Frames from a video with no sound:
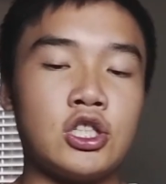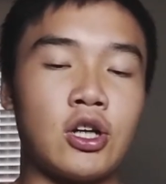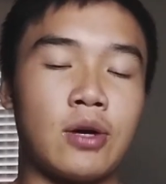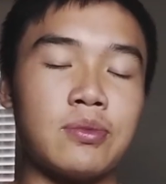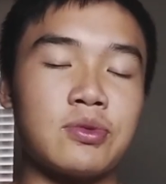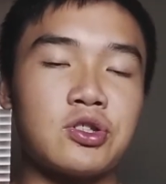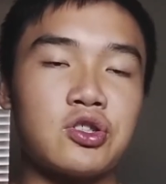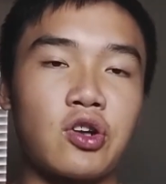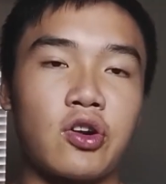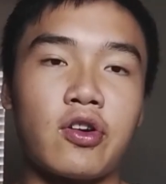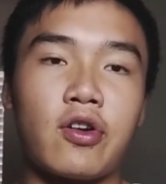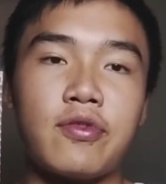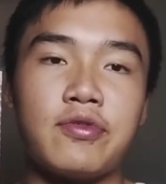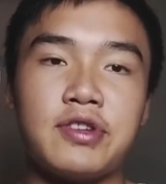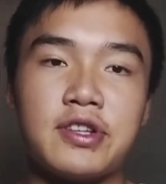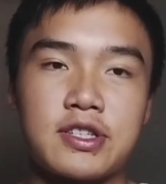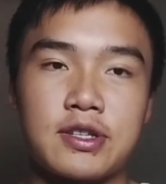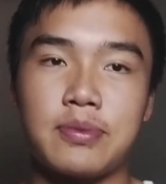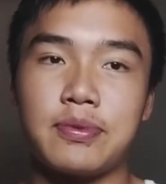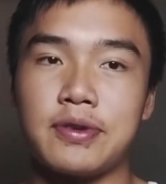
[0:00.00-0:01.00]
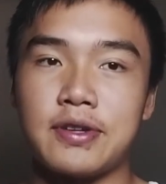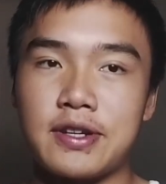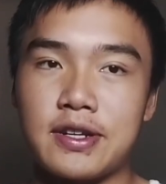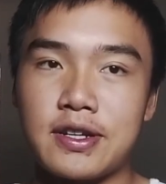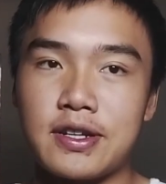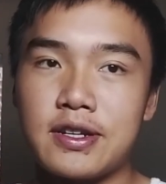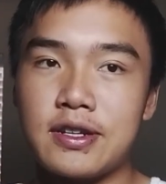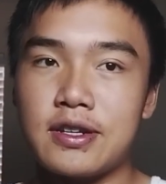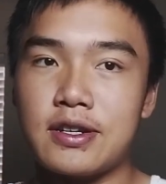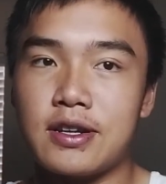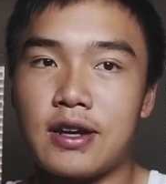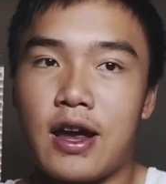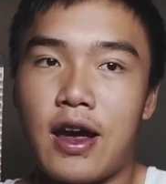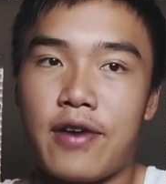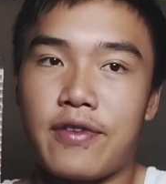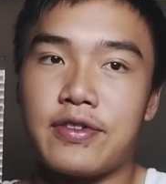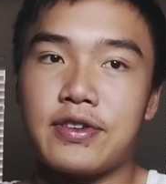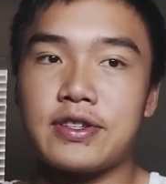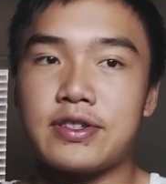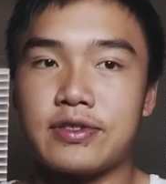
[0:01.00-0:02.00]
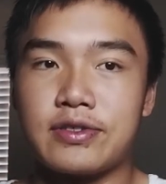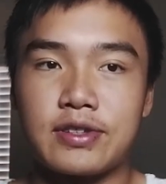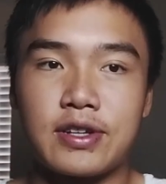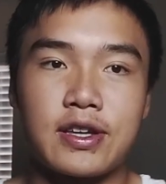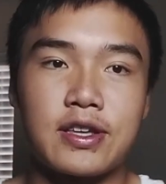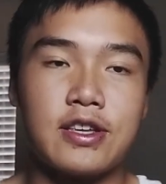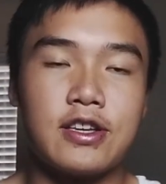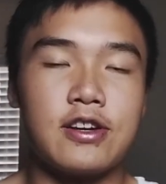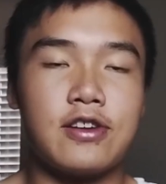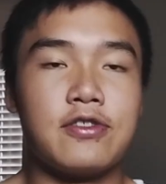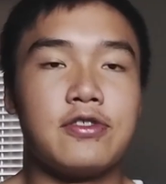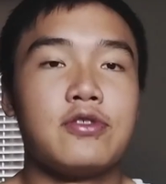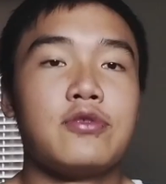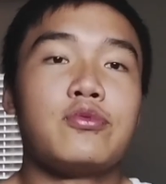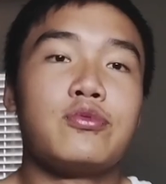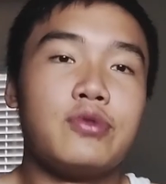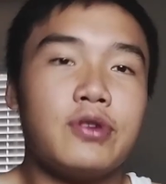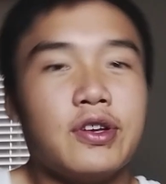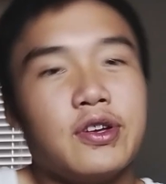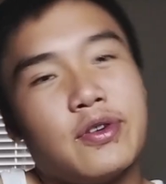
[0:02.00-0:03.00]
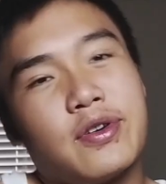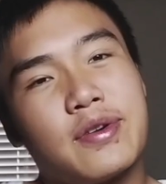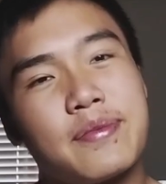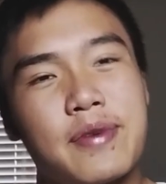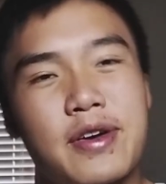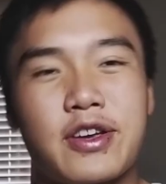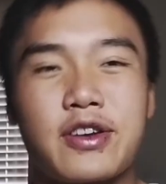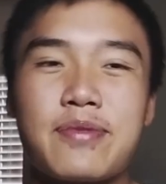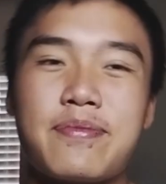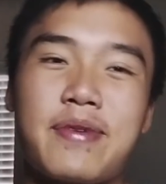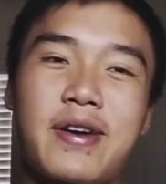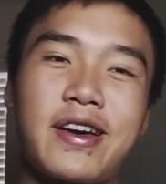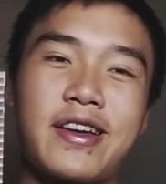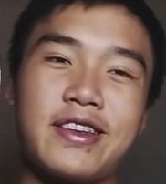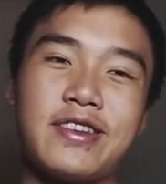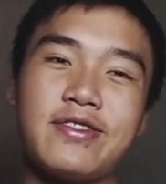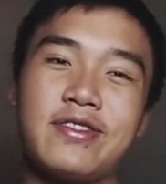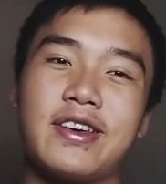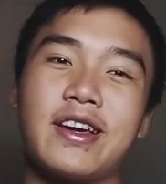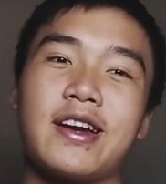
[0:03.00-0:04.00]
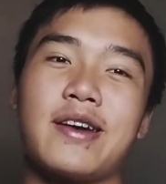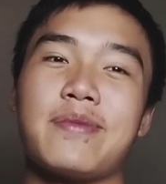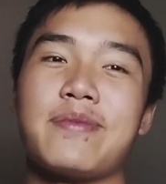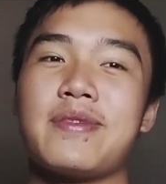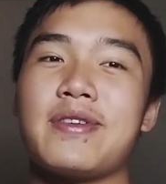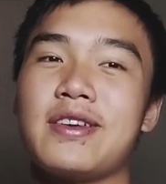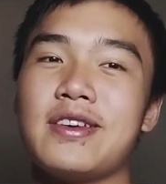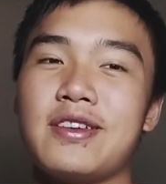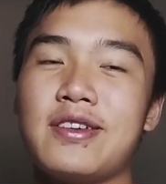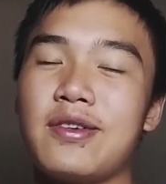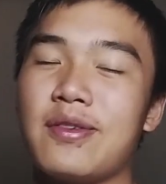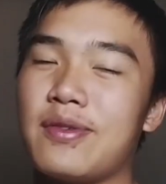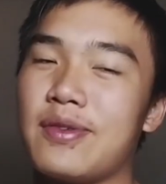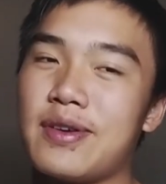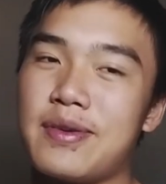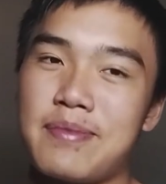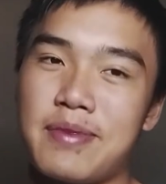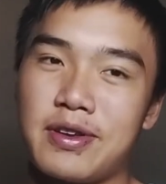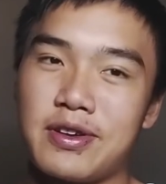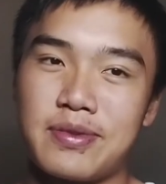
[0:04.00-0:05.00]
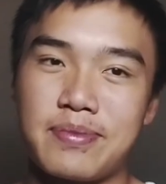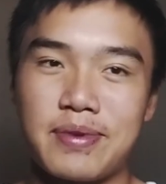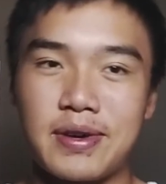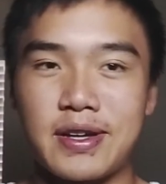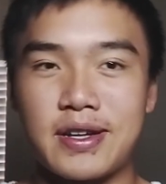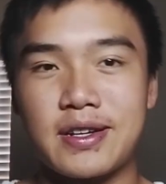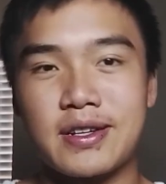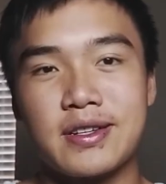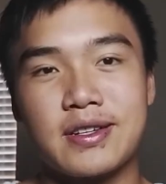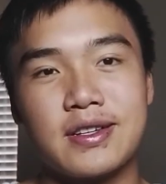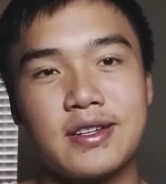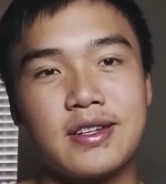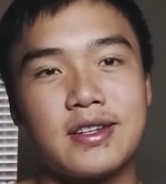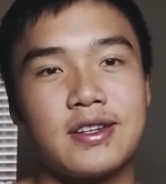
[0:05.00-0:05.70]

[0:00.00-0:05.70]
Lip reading: jump start of discipline every single day. You know, you really don't want to make your bed. You get up, you don't want to make your bed.